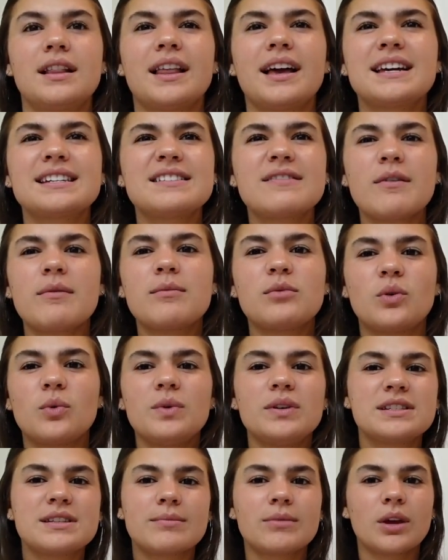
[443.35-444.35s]
Like as if I'm
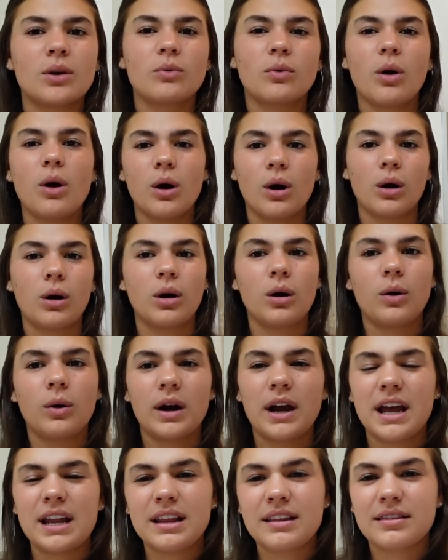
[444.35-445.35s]
doing something wrong
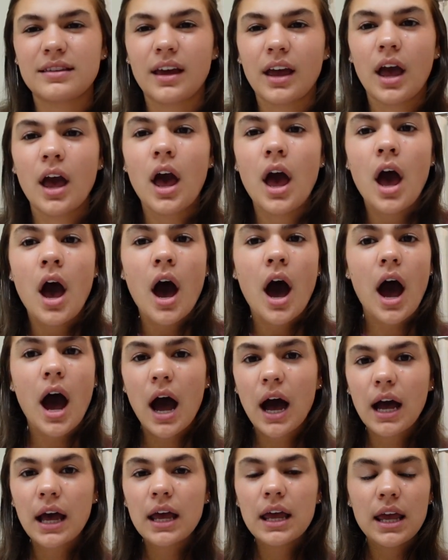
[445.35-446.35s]
or anything.
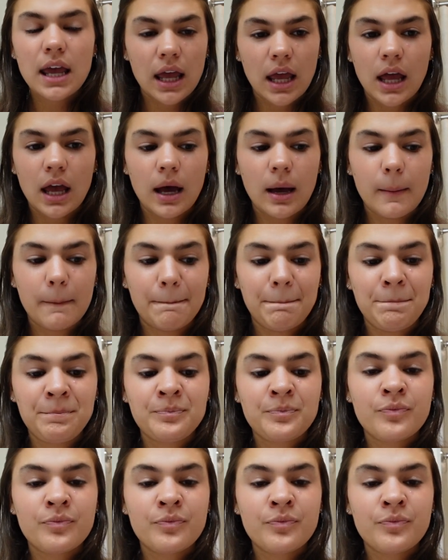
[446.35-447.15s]
I am